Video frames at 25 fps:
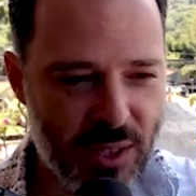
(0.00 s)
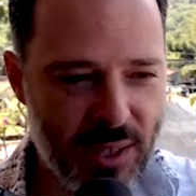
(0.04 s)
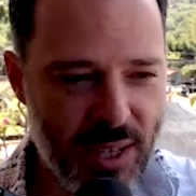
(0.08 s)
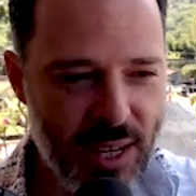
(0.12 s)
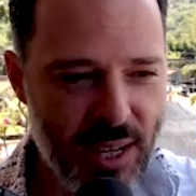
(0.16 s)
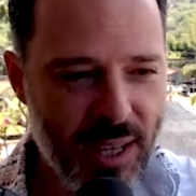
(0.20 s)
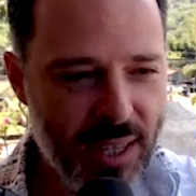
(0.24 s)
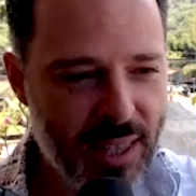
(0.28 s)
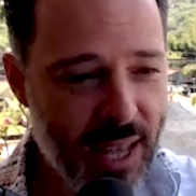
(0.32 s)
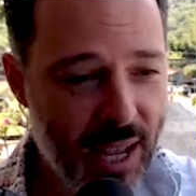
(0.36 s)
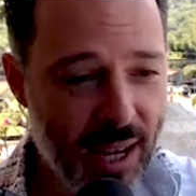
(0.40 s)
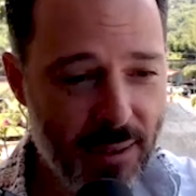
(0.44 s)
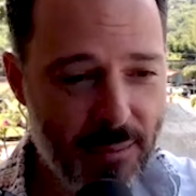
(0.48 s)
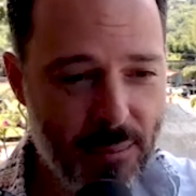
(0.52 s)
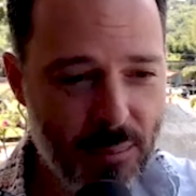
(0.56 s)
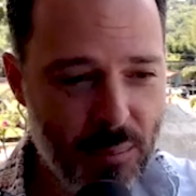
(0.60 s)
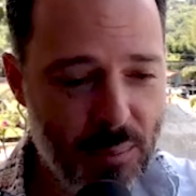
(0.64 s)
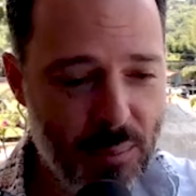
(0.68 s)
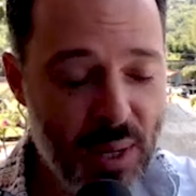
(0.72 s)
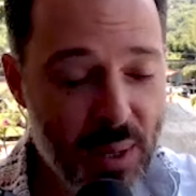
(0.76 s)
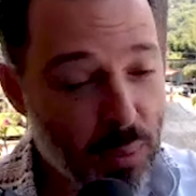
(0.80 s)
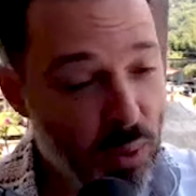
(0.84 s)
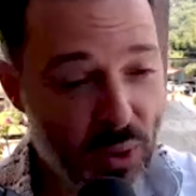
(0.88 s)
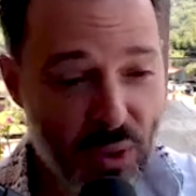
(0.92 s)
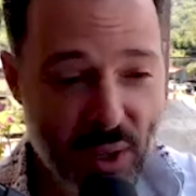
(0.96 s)
that
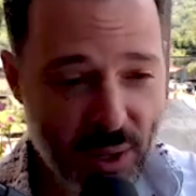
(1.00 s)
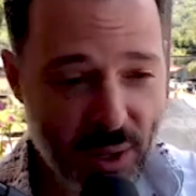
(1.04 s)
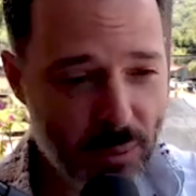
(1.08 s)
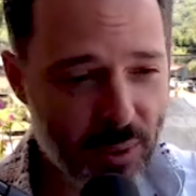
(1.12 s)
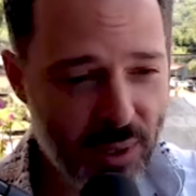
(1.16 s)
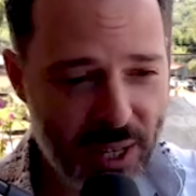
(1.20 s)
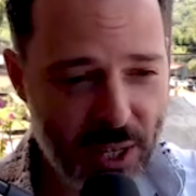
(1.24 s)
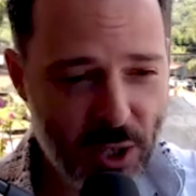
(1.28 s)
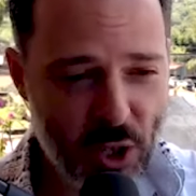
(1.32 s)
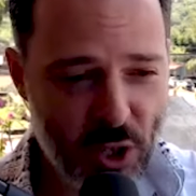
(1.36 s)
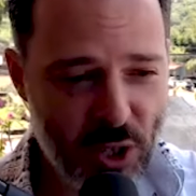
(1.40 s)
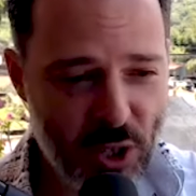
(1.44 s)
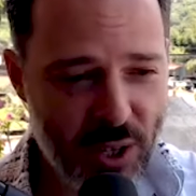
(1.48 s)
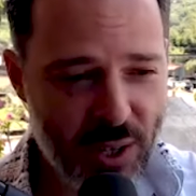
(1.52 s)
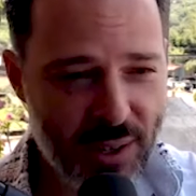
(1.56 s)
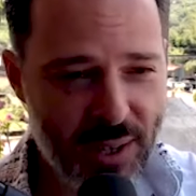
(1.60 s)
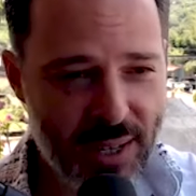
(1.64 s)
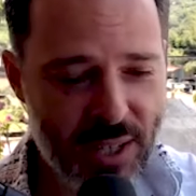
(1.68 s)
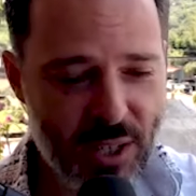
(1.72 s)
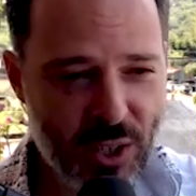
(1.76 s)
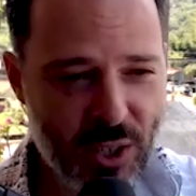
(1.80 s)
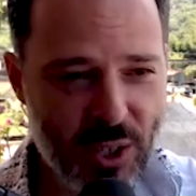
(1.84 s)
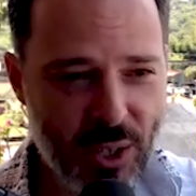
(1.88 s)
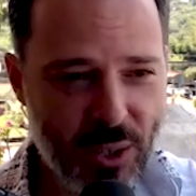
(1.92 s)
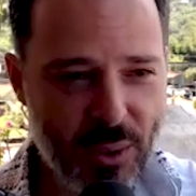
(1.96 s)
people thought were legendary.
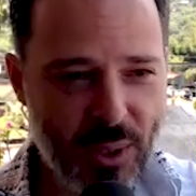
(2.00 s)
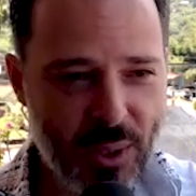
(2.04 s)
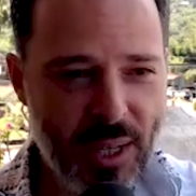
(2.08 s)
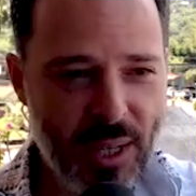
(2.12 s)
So